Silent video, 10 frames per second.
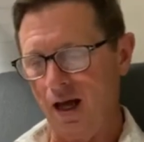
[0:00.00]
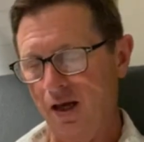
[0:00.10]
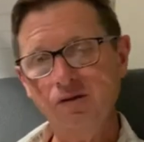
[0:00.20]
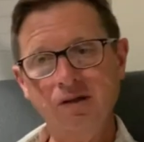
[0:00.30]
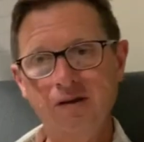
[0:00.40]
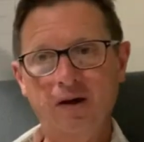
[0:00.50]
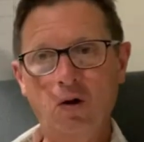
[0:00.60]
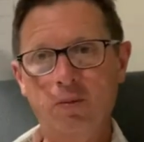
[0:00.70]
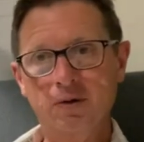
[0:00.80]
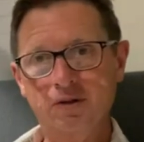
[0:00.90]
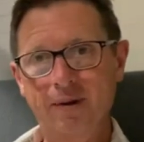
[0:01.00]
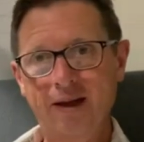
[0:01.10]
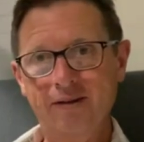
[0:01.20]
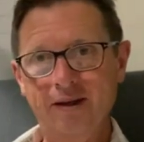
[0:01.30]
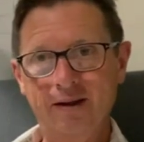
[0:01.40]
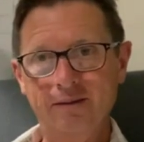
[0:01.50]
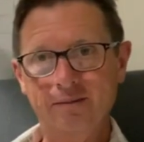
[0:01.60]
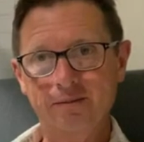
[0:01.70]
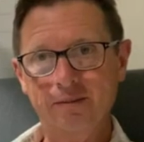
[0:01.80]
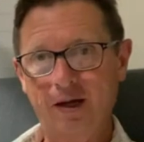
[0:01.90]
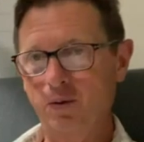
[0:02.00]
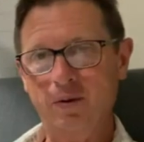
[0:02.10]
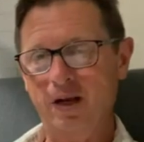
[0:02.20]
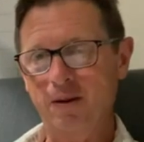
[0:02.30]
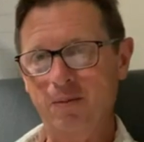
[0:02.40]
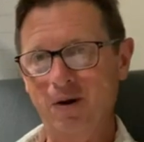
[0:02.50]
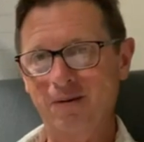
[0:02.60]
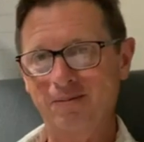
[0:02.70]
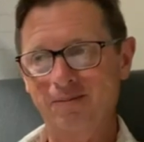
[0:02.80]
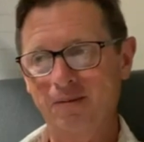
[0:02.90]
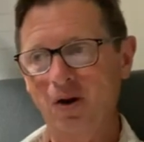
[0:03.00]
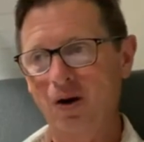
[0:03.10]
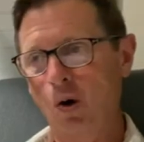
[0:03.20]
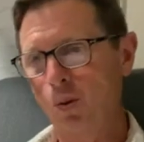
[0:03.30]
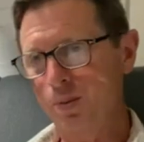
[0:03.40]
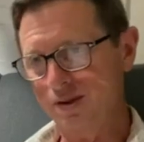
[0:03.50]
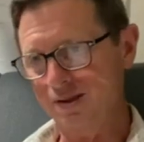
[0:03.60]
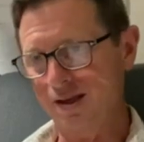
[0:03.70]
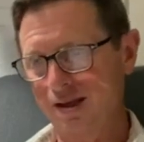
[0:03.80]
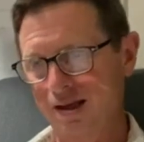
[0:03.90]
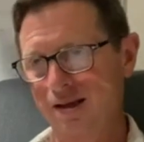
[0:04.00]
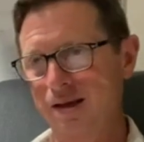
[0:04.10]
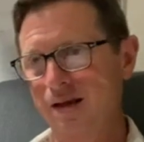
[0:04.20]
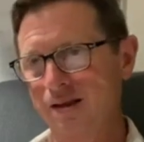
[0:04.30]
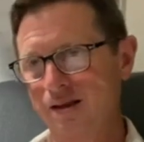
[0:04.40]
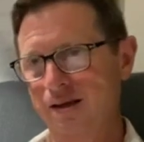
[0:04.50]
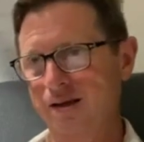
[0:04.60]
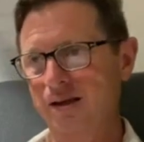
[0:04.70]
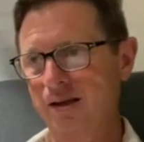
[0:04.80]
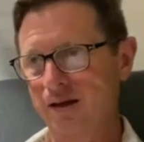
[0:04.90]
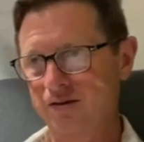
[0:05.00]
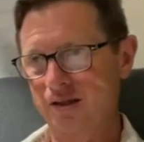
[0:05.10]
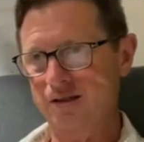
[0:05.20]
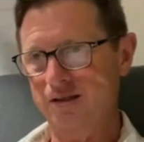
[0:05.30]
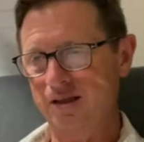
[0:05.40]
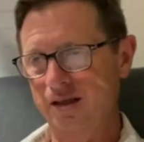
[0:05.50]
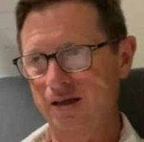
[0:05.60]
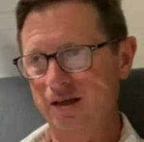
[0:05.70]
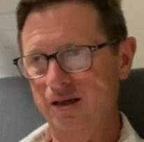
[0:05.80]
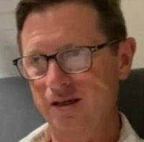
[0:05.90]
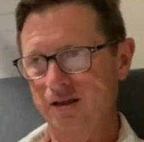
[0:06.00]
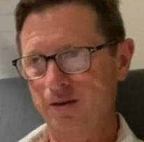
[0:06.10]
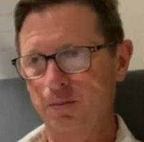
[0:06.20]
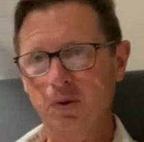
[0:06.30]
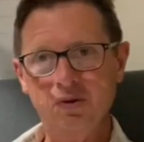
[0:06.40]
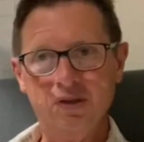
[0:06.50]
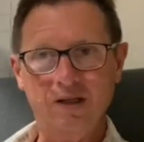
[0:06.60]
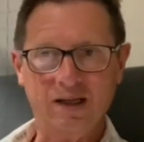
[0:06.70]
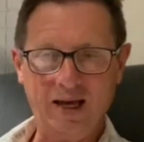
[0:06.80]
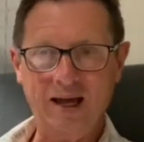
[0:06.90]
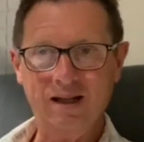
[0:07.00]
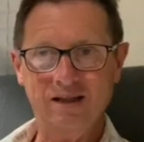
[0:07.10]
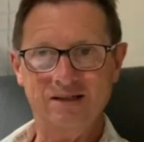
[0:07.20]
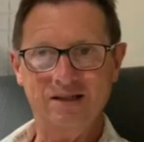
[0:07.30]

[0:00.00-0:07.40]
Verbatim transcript: I used to think hope was a bad thing. I don't anymore. Hope is the thing that gives us the, the boost and the catalyst.